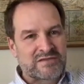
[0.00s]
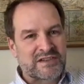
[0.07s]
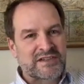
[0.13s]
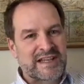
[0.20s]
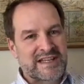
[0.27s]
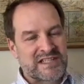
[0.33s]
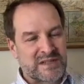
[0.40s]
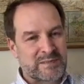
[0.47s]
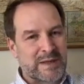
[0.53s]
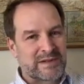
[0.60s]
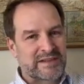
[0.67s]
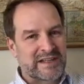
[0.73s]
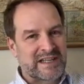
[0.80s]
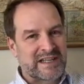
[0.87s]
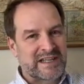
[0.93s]
the things that
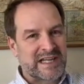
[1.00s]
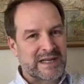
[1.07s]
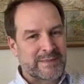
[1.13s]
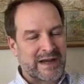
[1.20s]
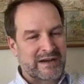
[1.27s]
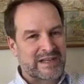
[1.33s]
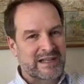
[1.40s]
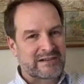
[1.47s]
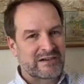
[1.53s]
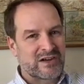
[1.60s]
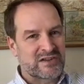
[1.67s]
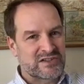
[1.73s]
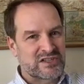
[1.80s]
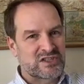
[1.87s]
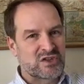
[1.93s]
people are thinking about here
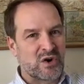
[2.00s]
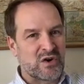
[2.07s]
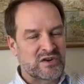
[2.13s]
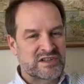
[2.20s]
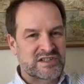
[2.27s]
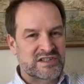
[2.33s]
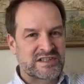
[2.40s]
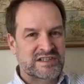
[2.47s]
are stocks.